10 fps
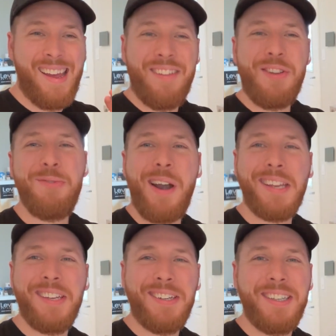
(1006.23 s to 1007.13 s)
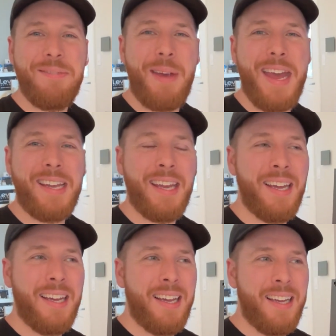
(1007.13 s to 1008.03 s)
you regularly make
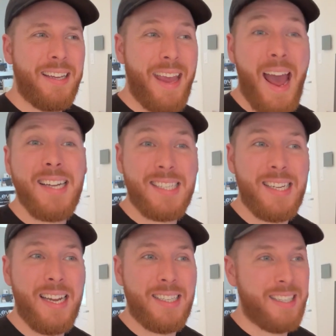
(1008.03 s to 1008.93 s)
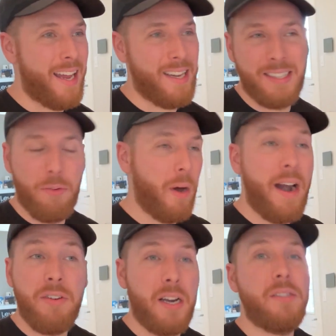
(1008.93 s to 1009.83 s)
Cat 6, Cat 7,
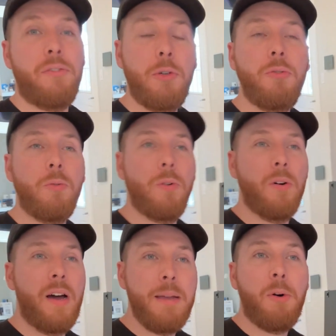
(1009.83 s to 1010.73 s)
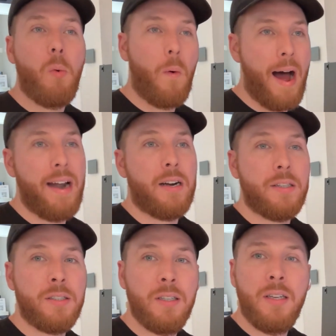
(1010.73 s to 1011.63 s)
whatever it is, if you label
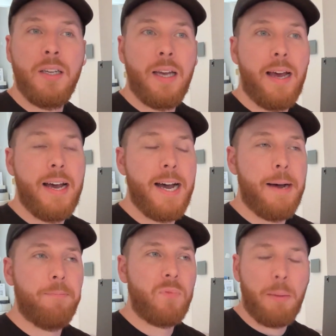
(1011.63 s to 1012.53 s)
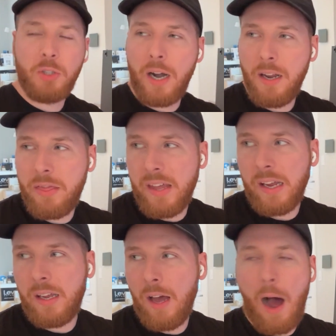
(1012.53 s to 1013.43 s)
wires, I'm trying to
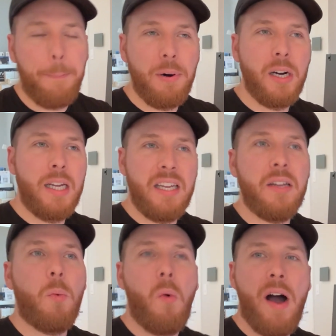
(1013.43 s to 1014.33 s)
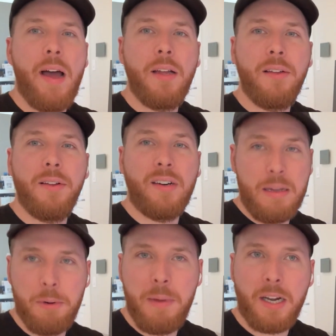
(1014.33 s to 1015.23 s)
think, I'll put in what
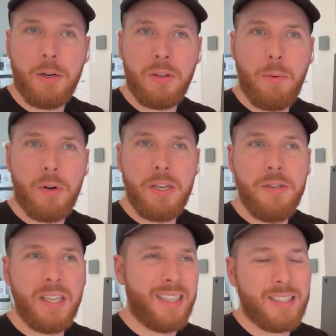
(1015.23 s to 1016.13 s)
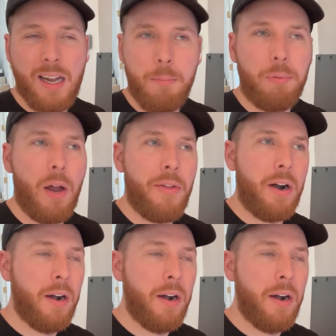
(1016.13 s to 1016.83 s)
label maker that we're using. It's not a Brother.